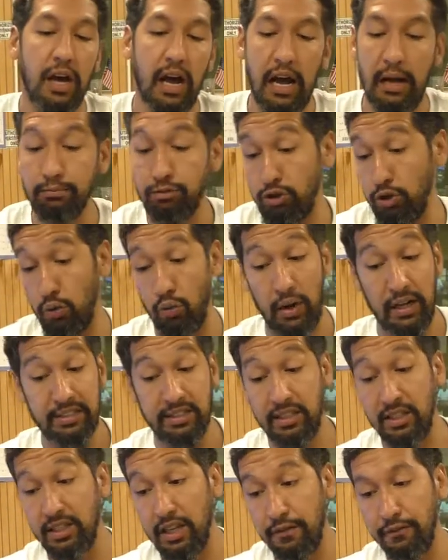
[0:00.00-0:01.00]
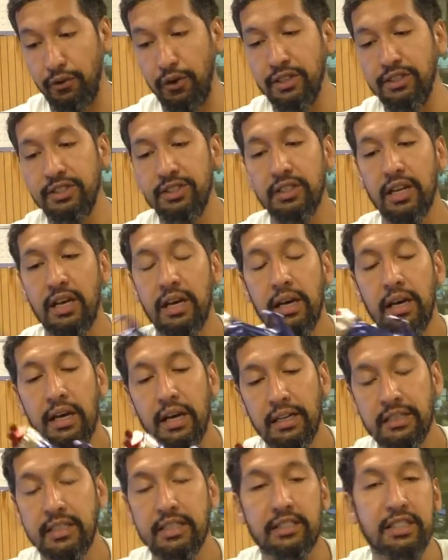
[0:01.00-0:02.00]
Um, so what's the difference?
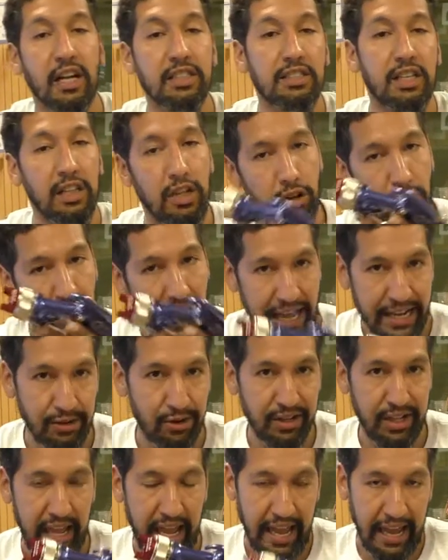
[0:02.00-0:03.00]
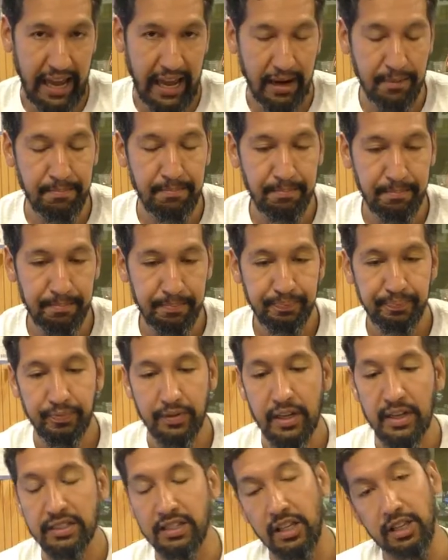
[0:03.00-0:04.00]
This gun's a little lighter in the hand.
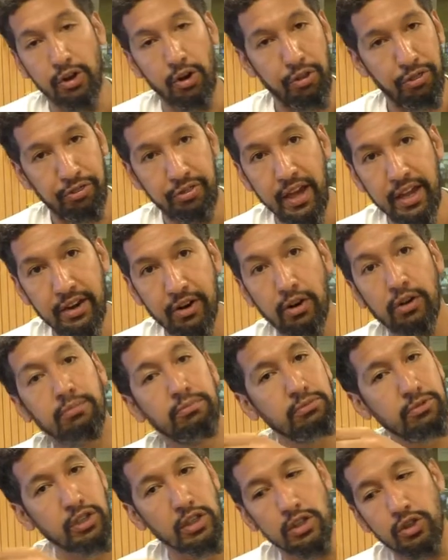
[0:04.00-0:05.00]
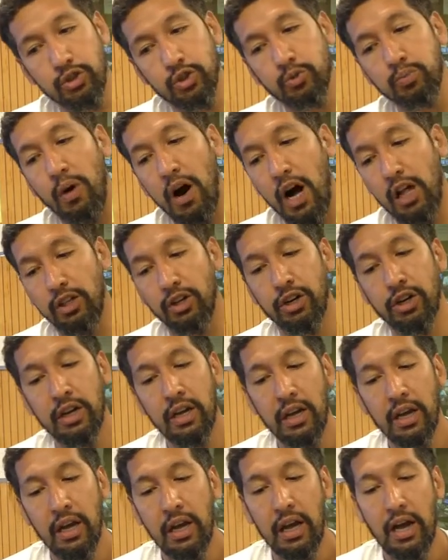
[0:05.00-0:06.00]
It's a little thinner. It's a little smaller.
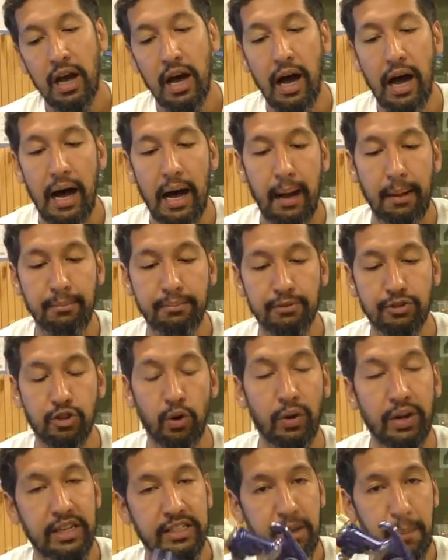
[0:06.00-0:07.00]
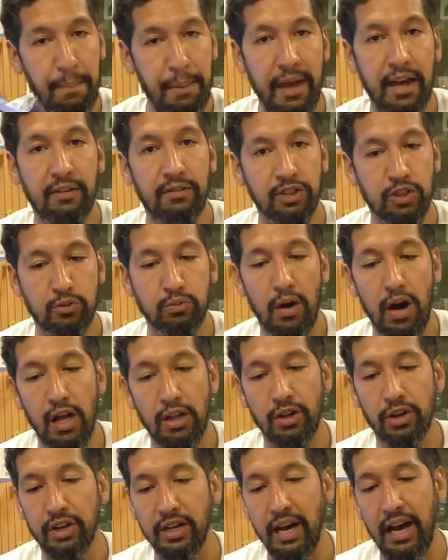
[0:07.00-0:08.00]
Um, so it is a bit of a
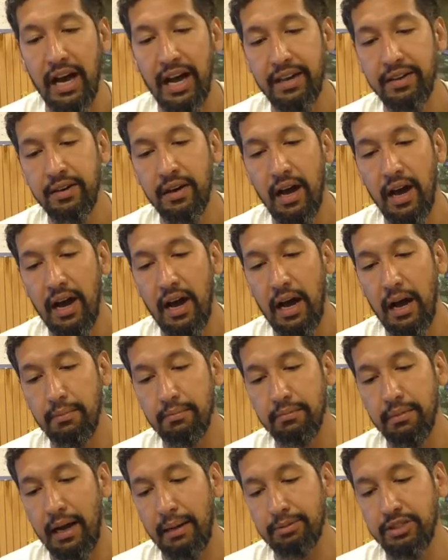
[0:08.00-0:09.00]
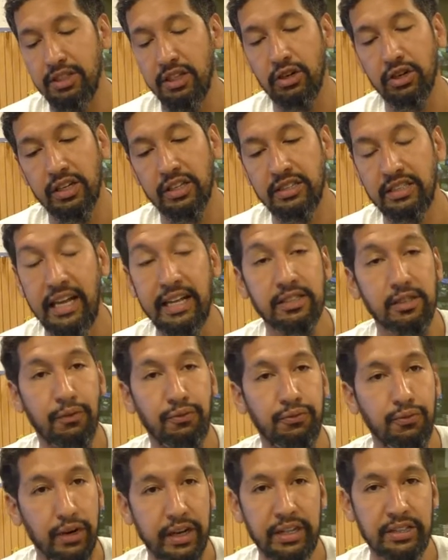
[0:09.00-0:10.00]
smaller gun. Um, I'm still gonna say it's a
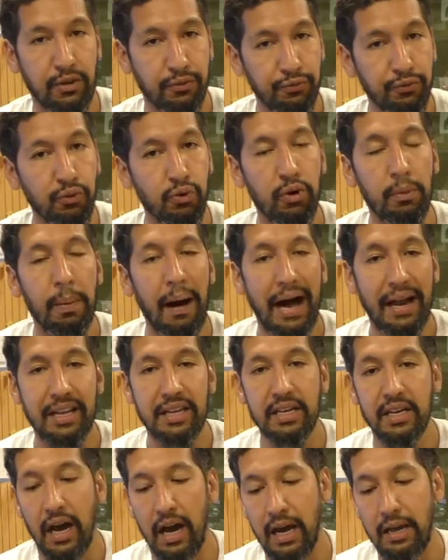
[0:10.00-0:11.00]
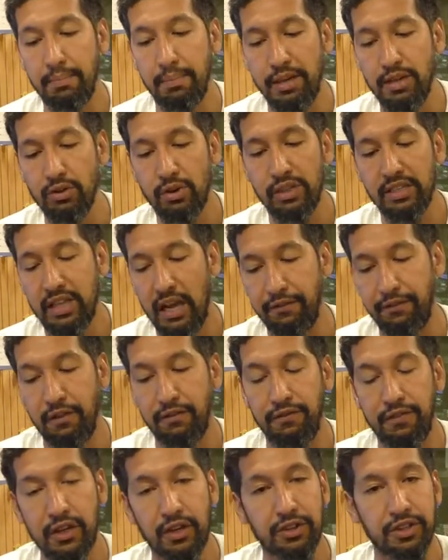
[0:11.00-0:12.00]
it is a full body gun, but you can
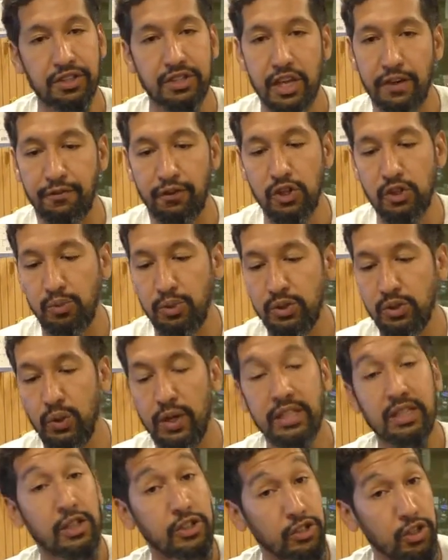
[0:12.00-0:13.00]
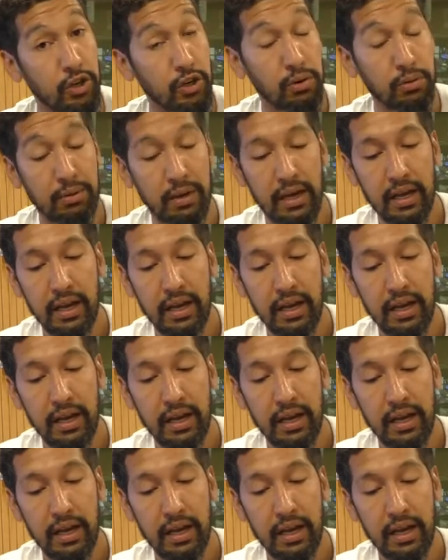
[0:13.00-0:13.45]
definitely feel the difference between the two.